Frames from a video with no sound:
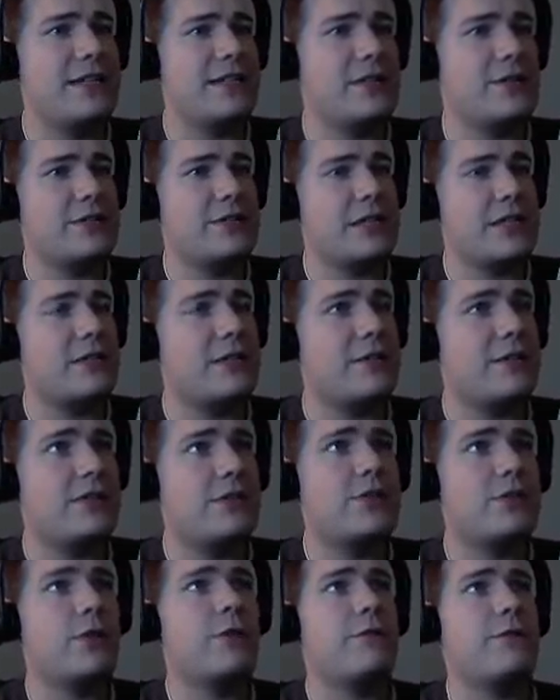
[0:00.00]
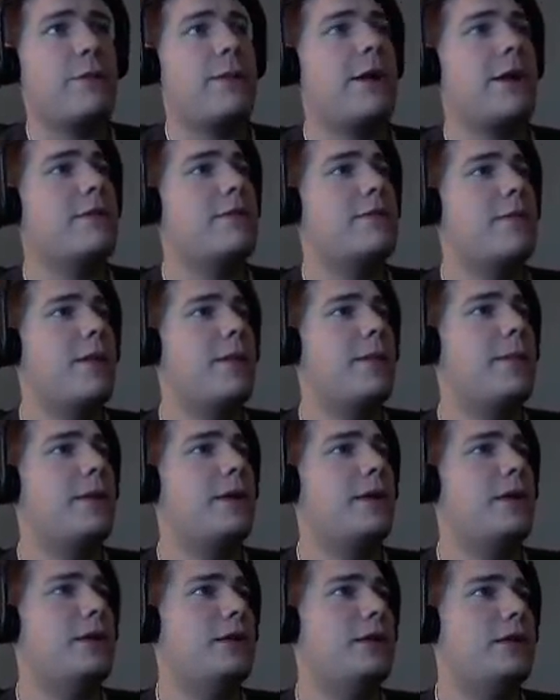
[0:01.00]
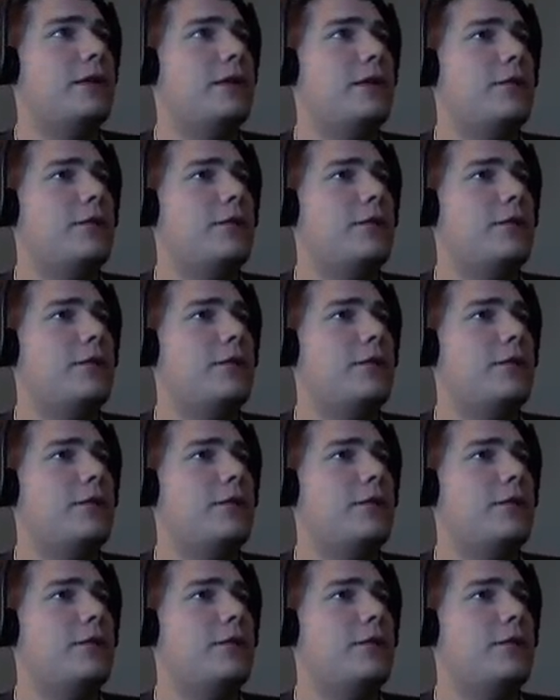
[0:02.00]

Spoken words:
and those SCVs could have repaired them up in